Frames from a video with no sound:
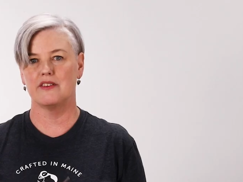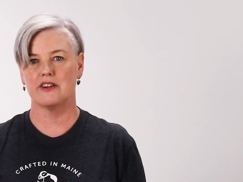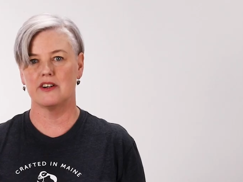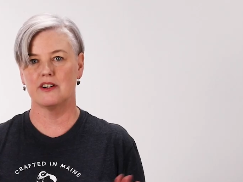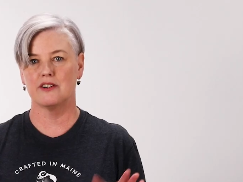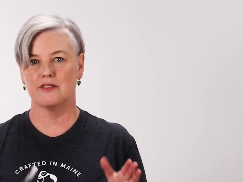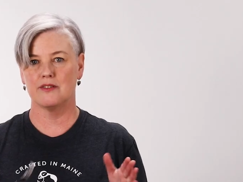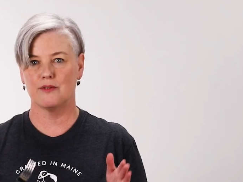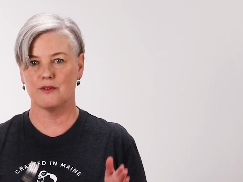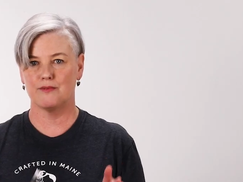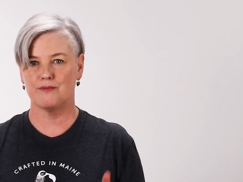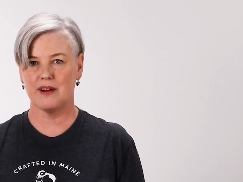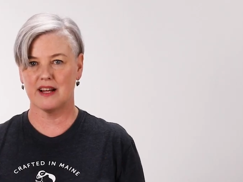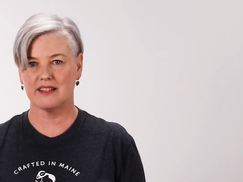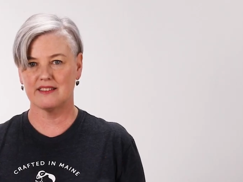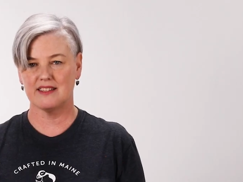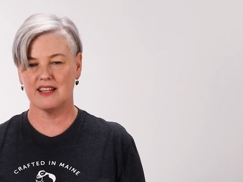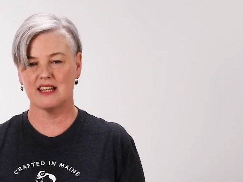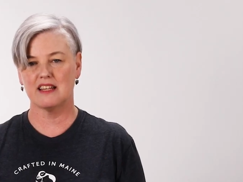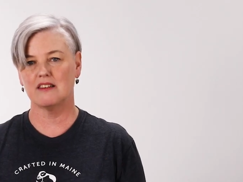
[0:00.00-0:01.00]
they're
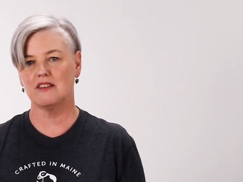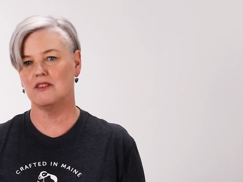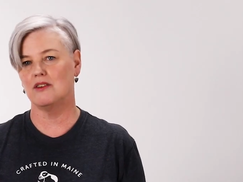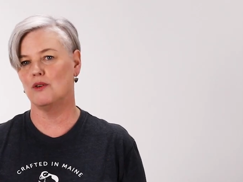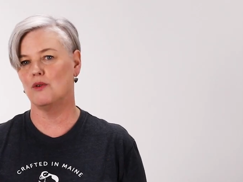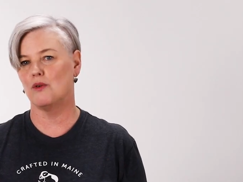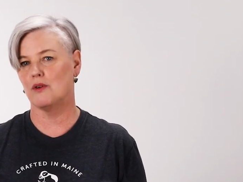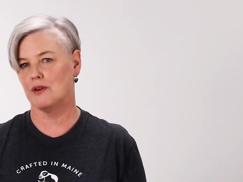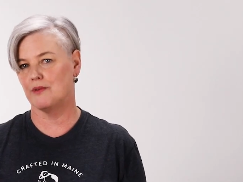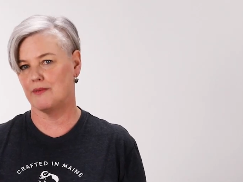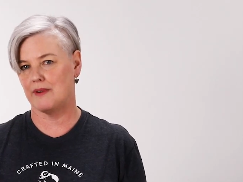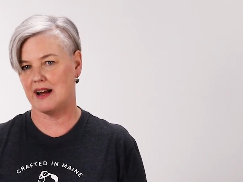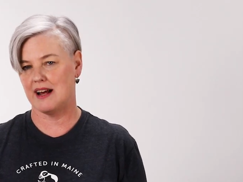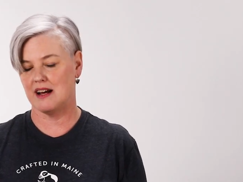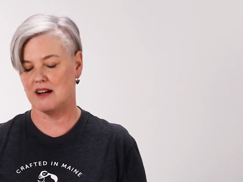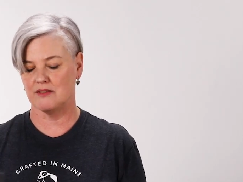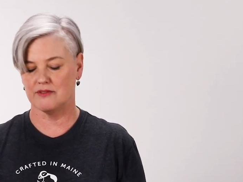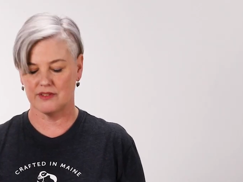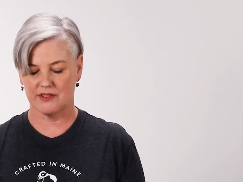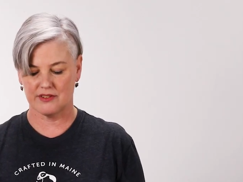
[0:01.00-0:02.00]
rectangle or
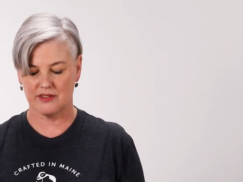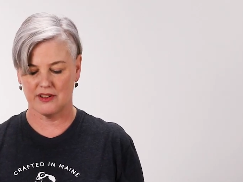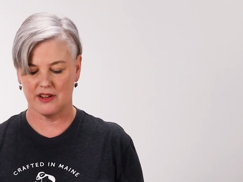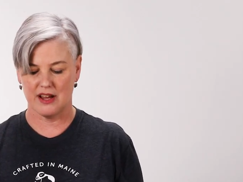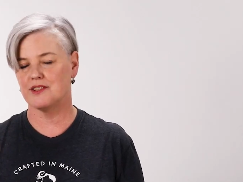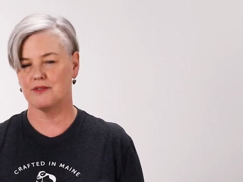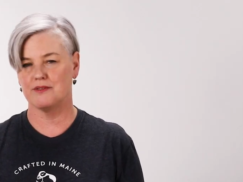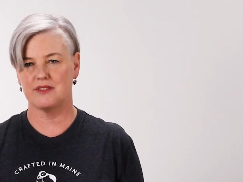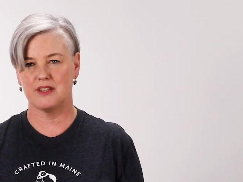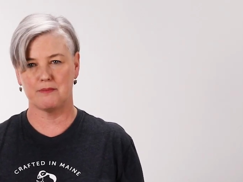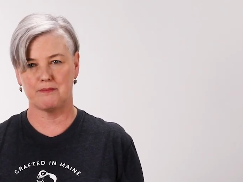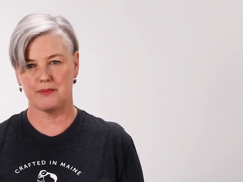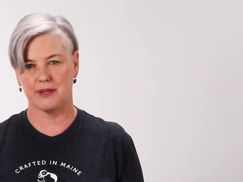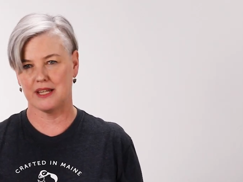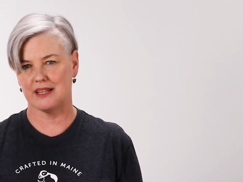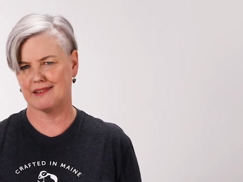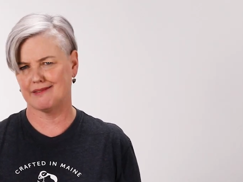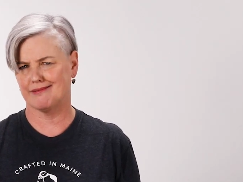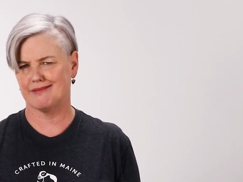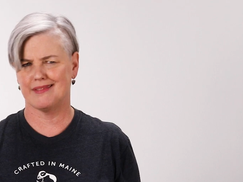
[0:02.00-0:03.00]
round, also
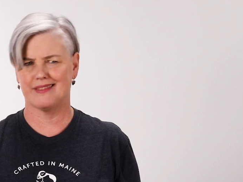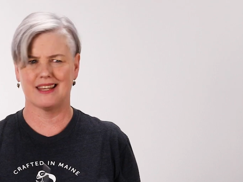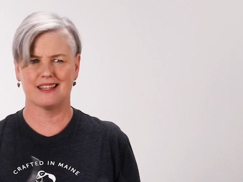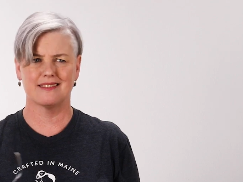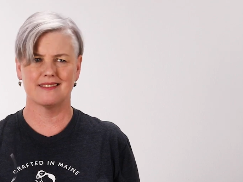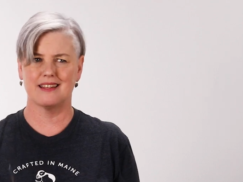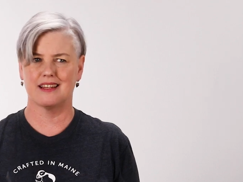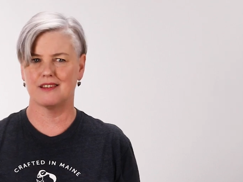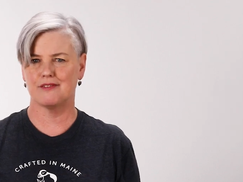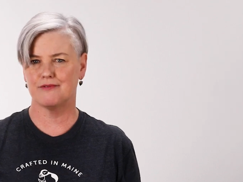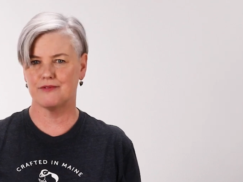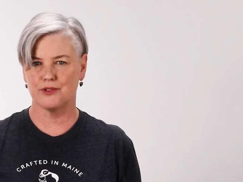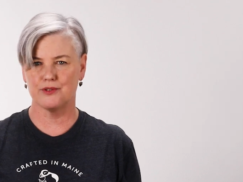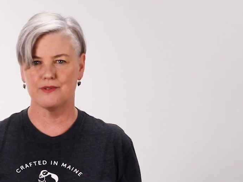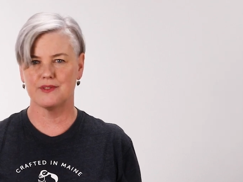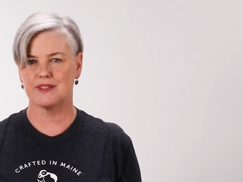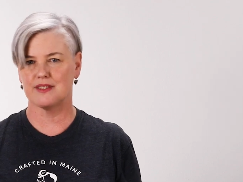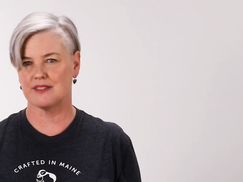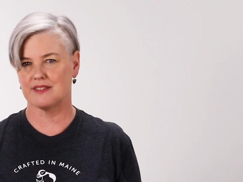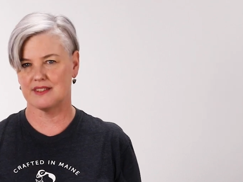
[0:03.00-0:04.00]
dipping things like
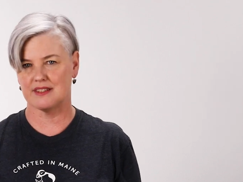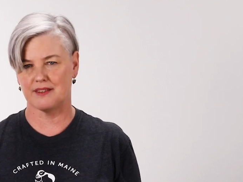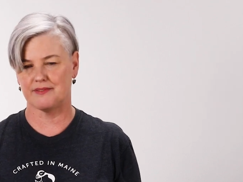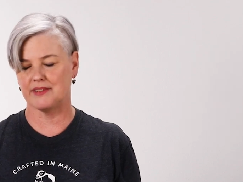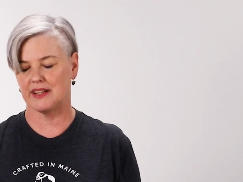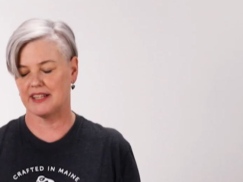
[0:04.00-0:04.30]
fruits and stuff